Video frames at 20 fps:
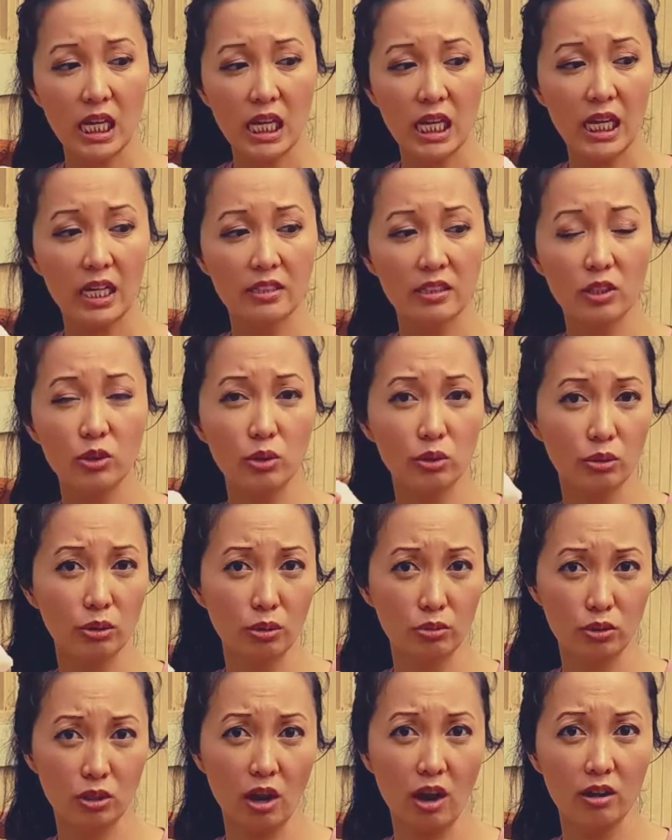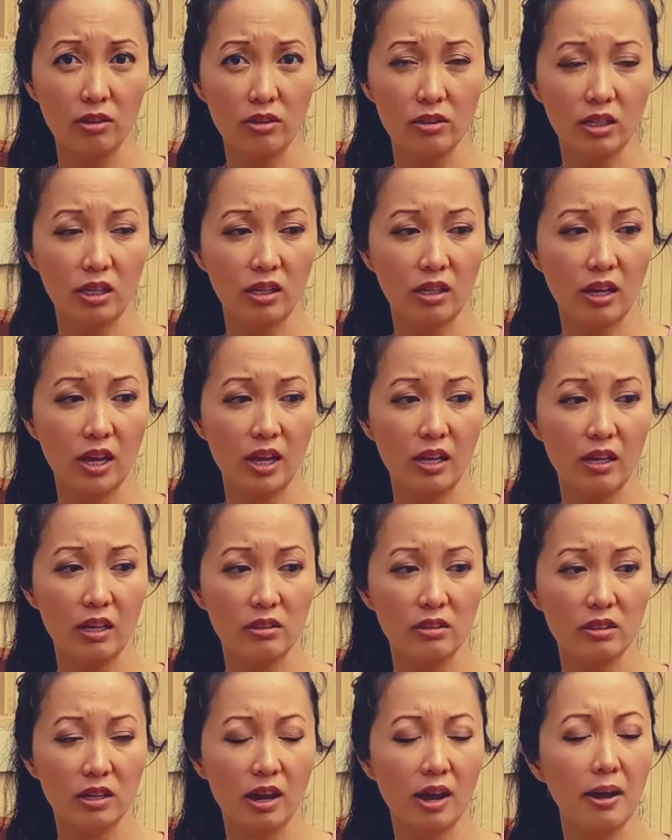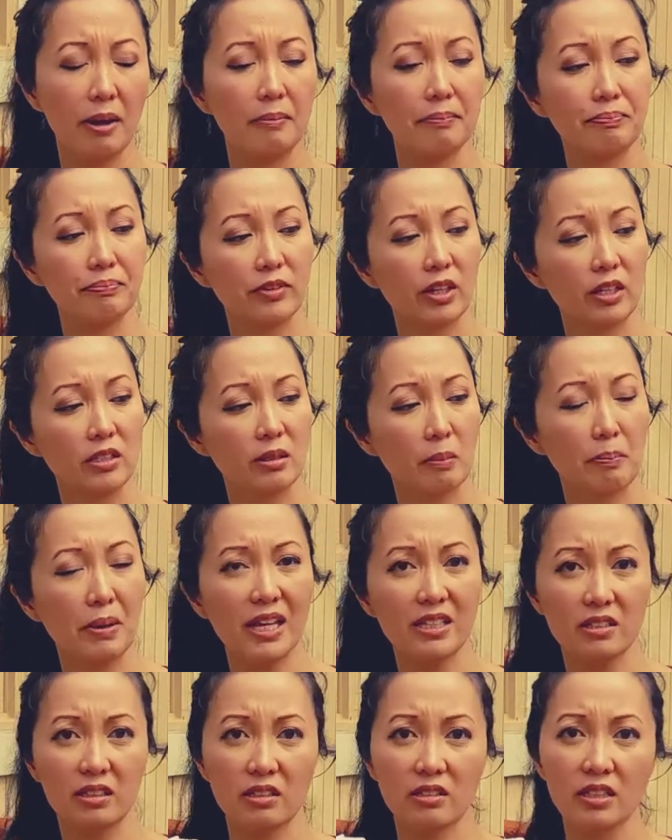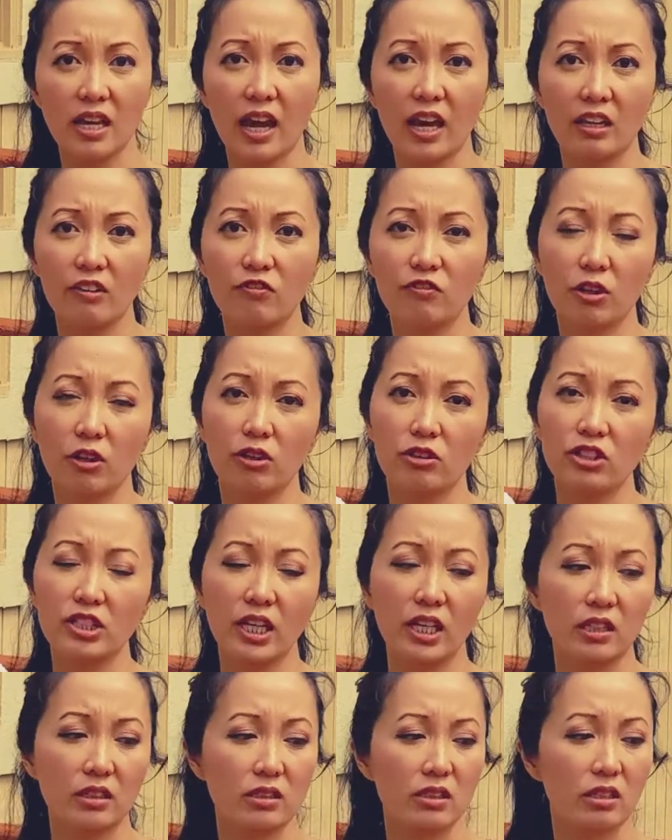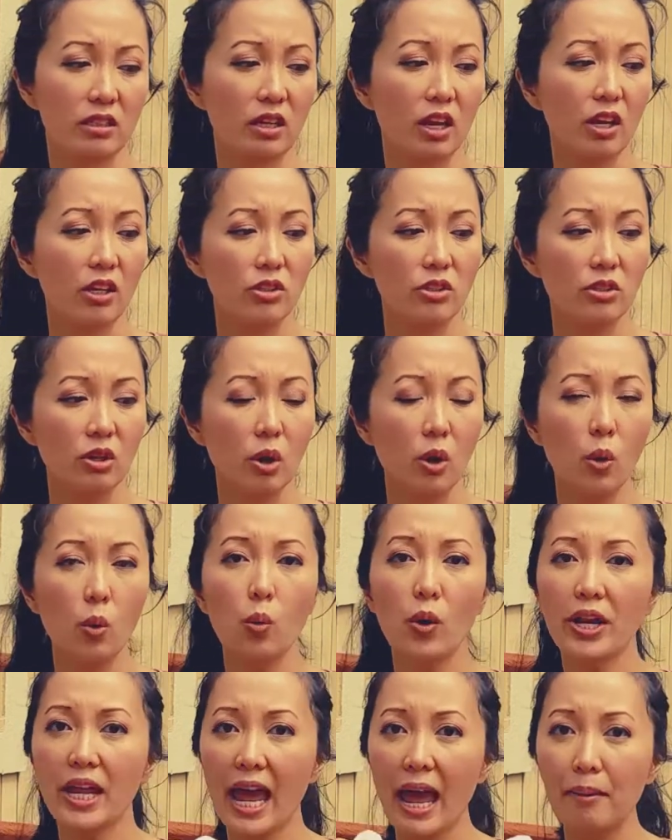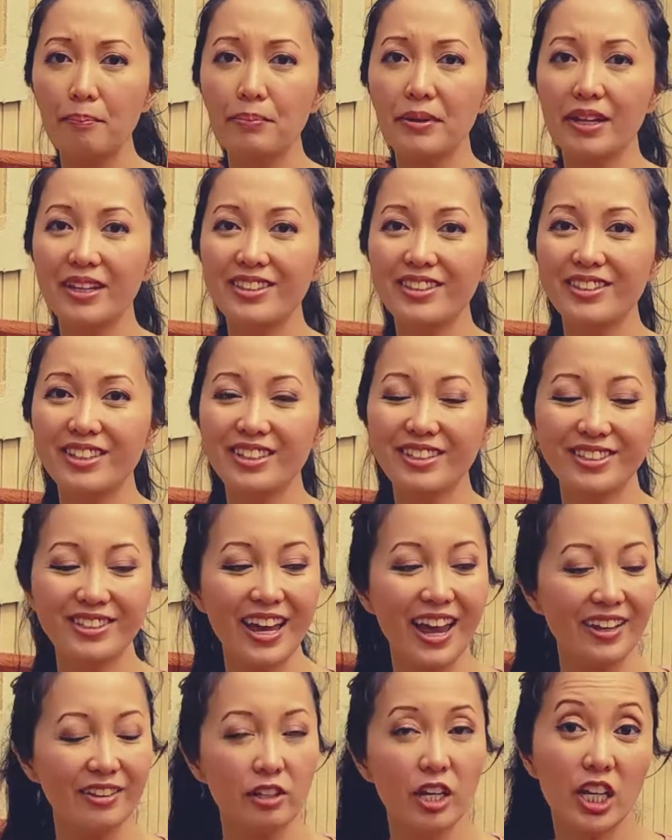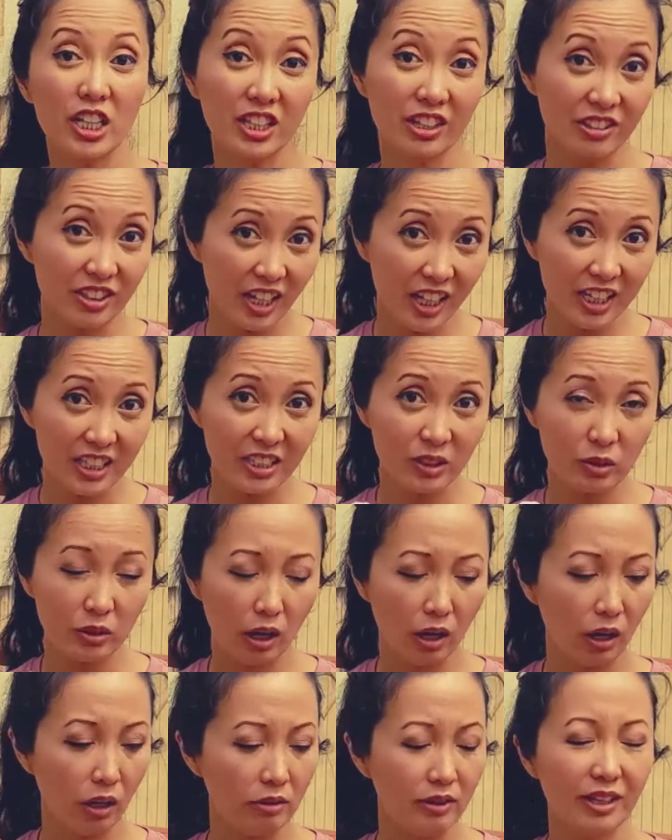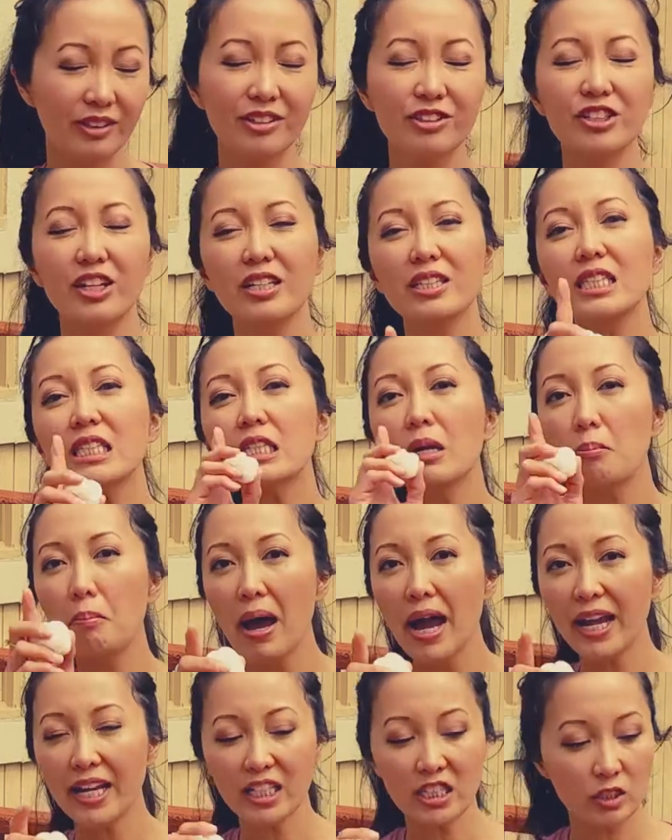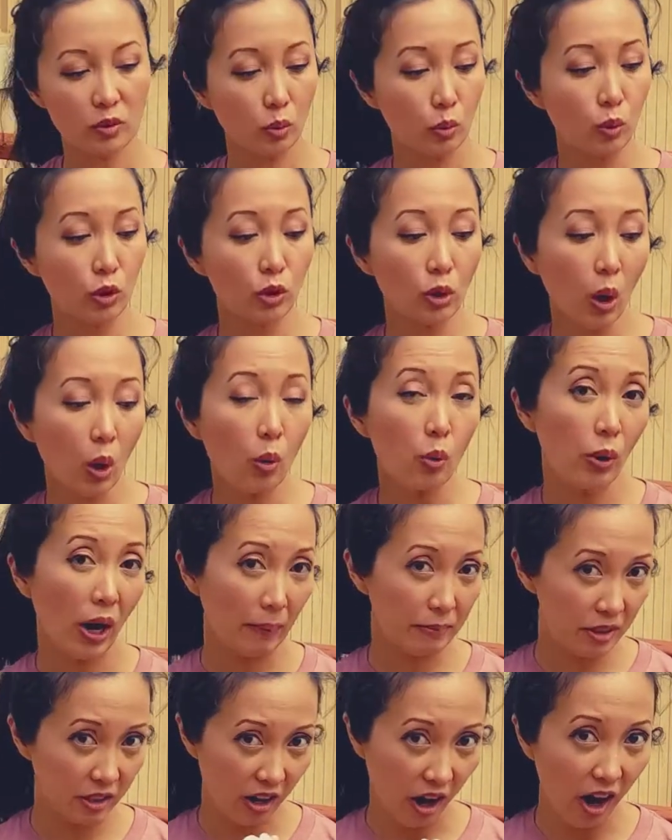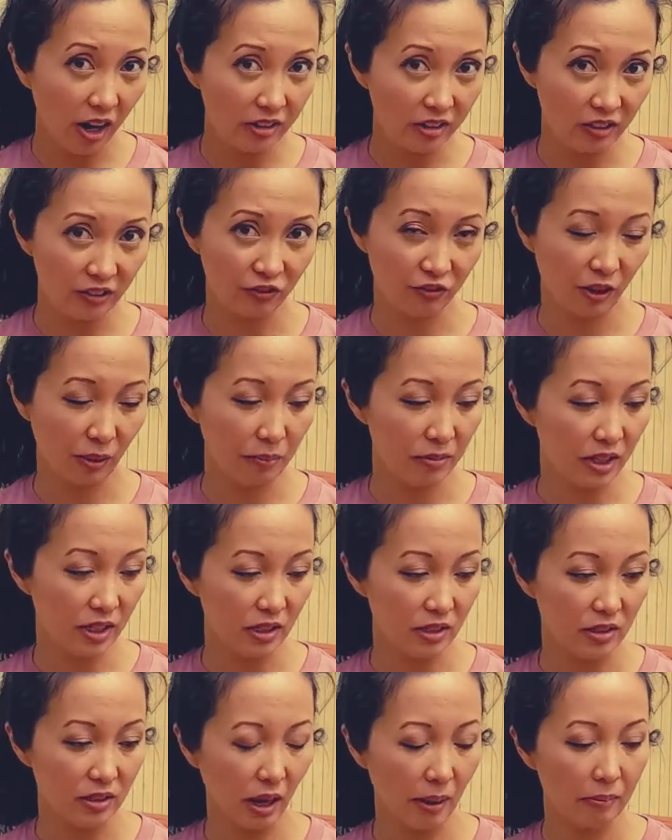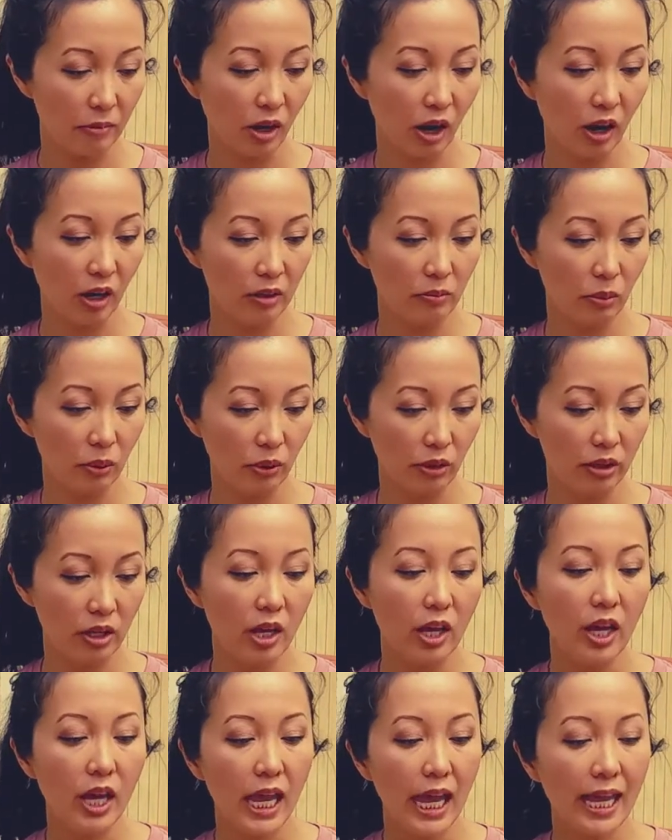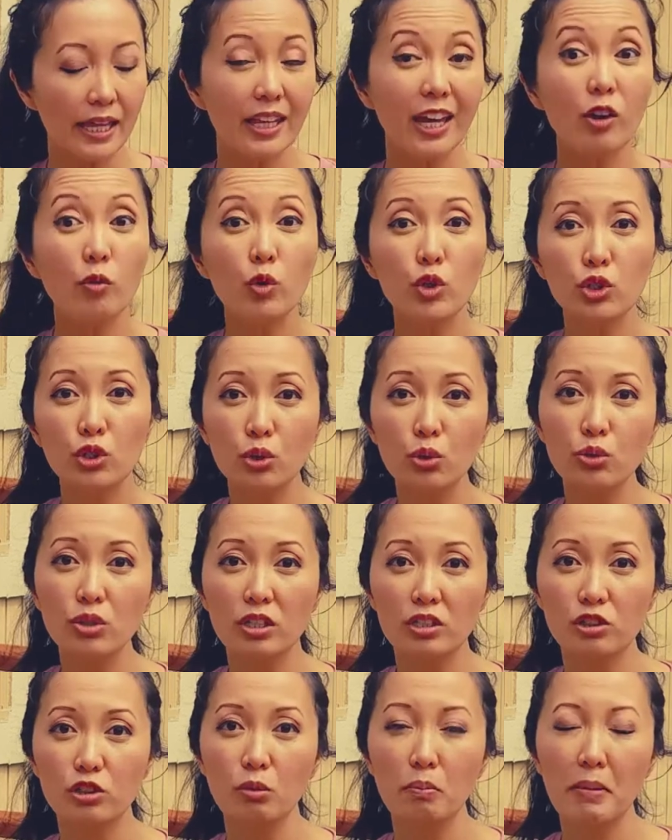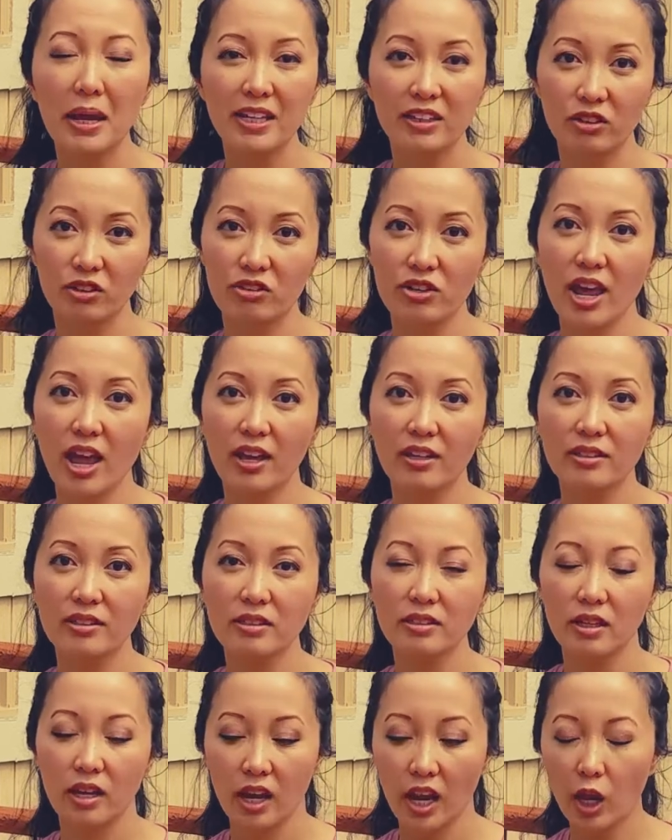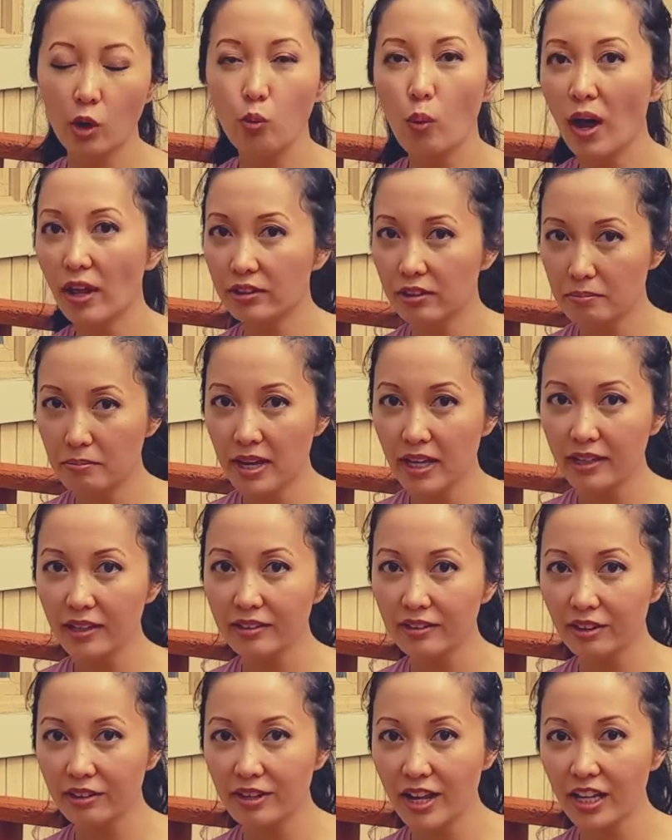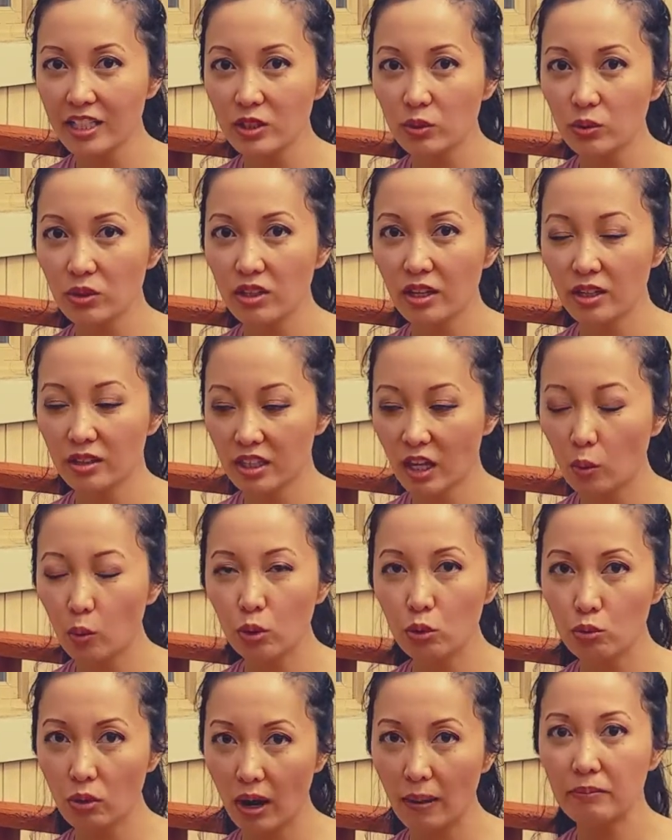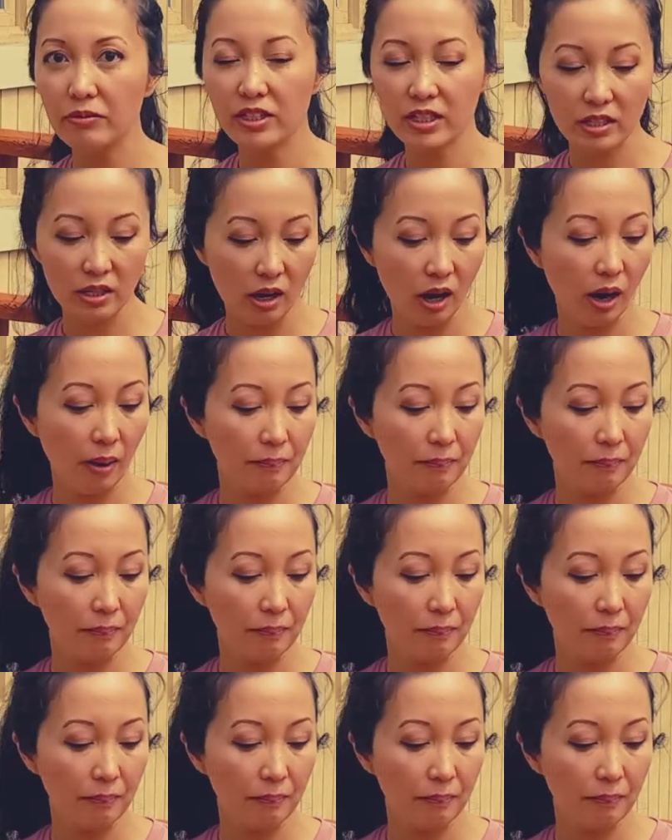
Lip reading: It's a neurotoxin, and it's a pesticide for ticks. So what happens is that the mice would go grab the cotton from these cardboard, and they would use it to make their nests. And while they're making their nests with it, they would rub the